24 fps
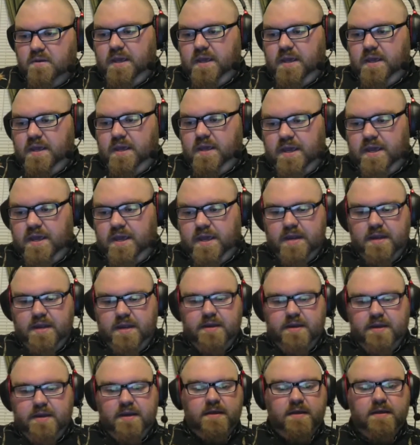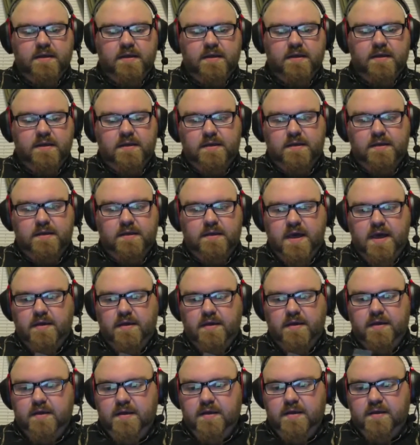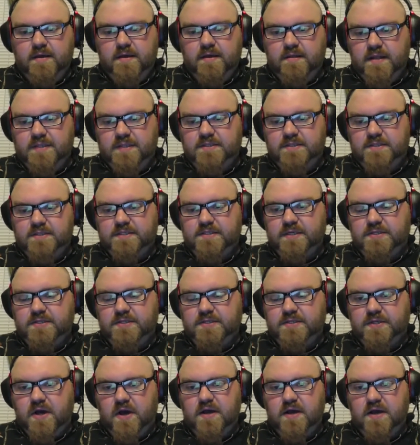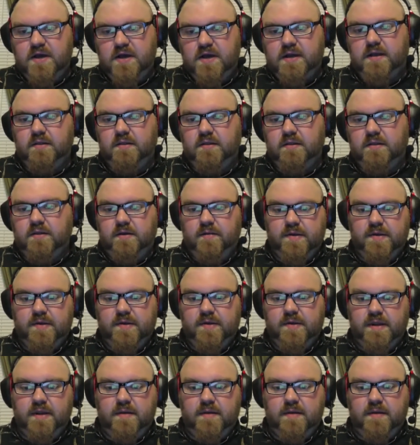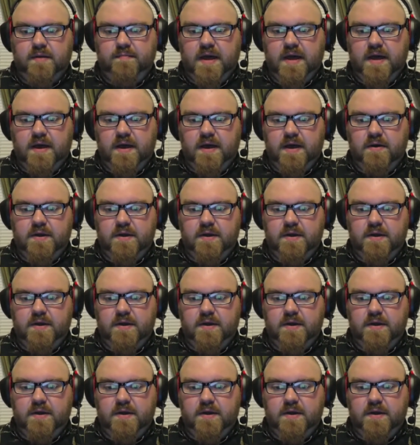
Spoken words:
And yeah, let's talk a little bit about,